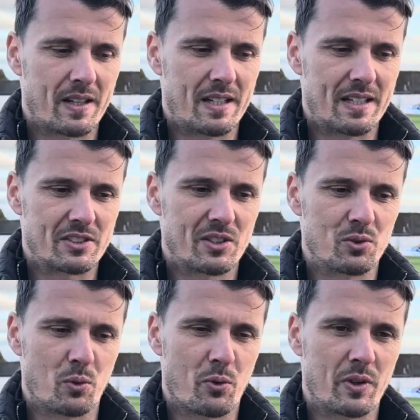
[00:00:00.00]
I still
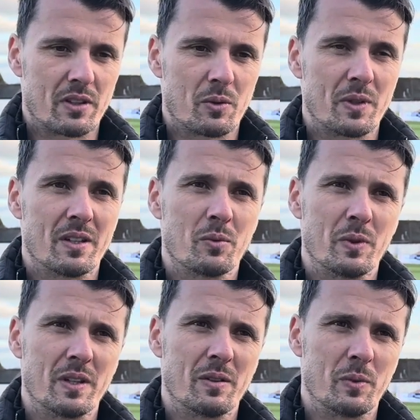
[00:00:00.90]
don't think that
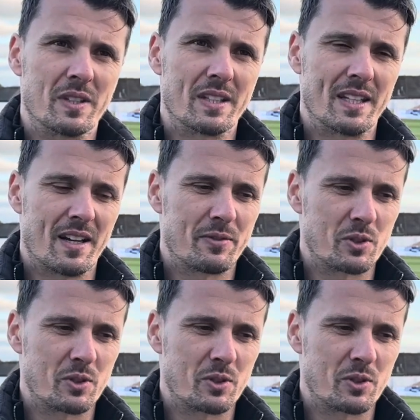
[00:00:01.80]
we did enough.